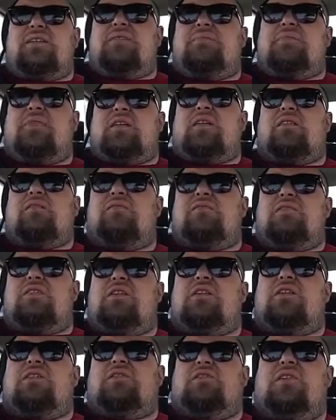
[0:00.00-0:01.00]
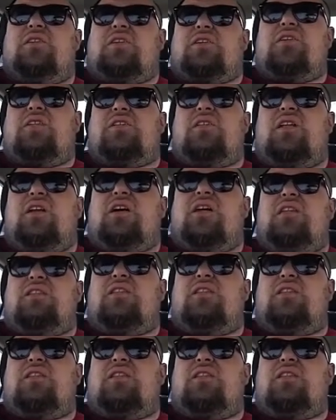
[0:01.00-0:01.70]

I mean, it would have took a lot